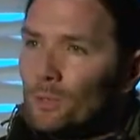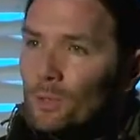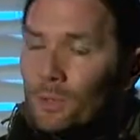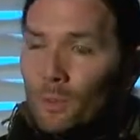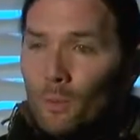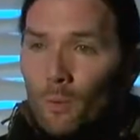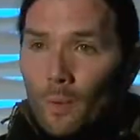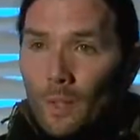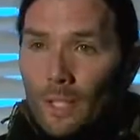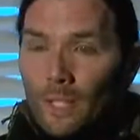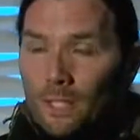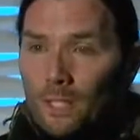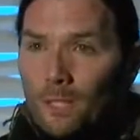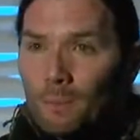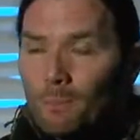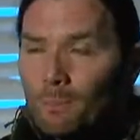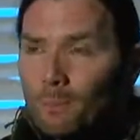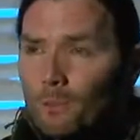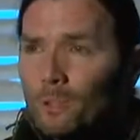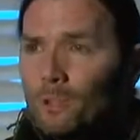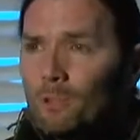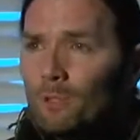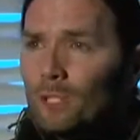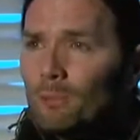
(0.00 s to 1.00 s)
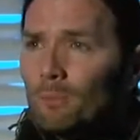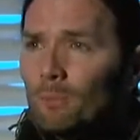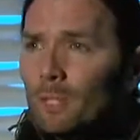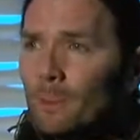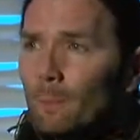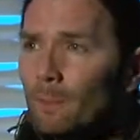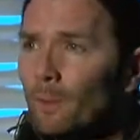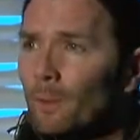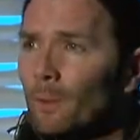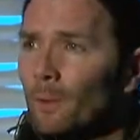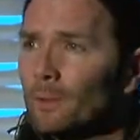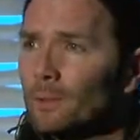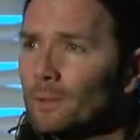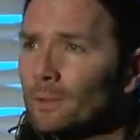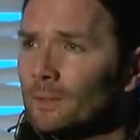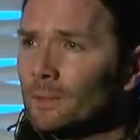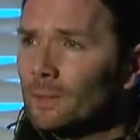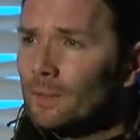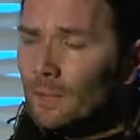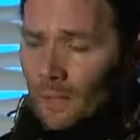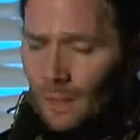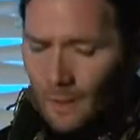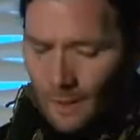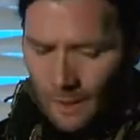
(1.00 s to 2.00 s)
So it's extremely important
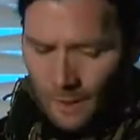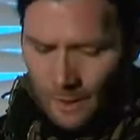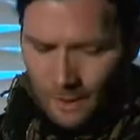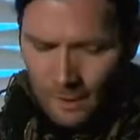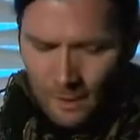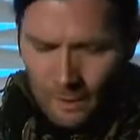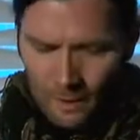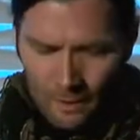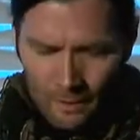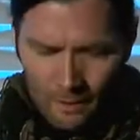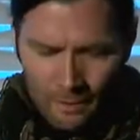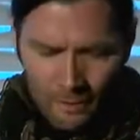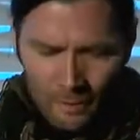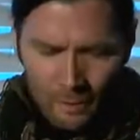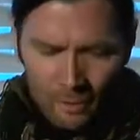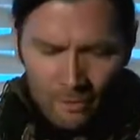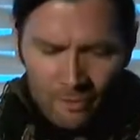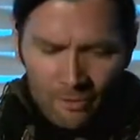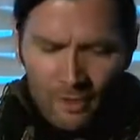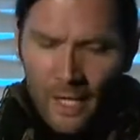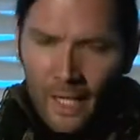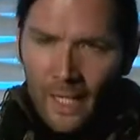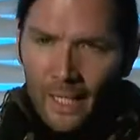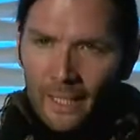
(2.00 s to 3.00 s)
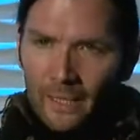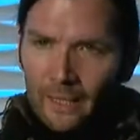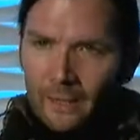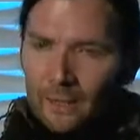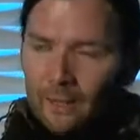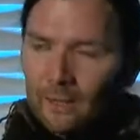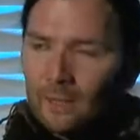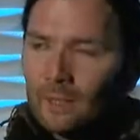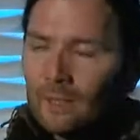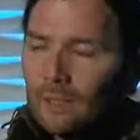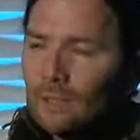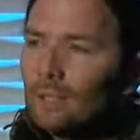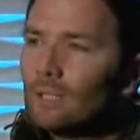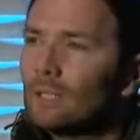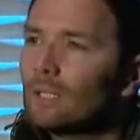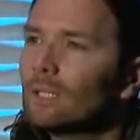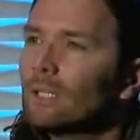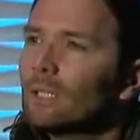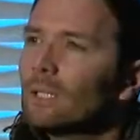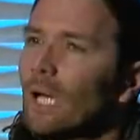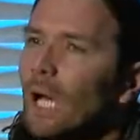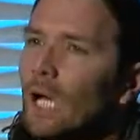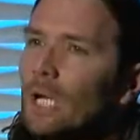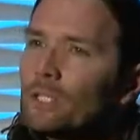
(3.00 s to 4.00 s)
to find
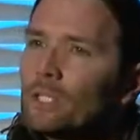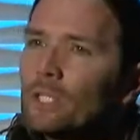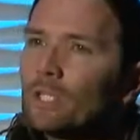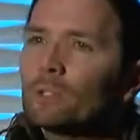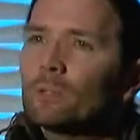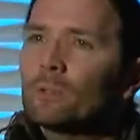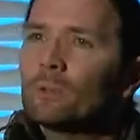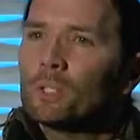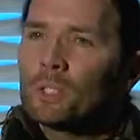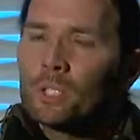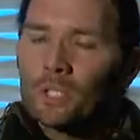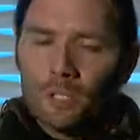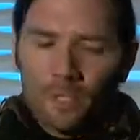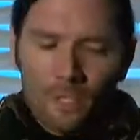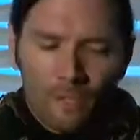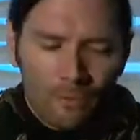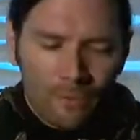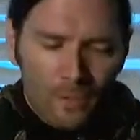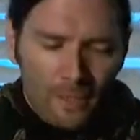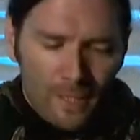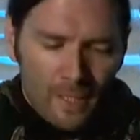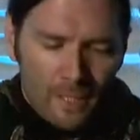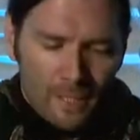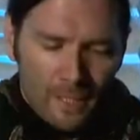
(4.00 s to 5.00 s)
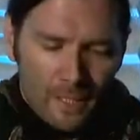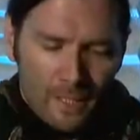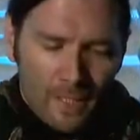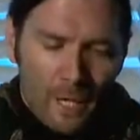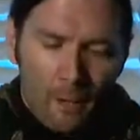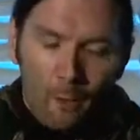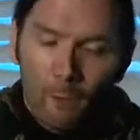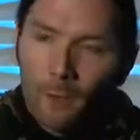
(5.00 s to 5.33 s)
solutions for this that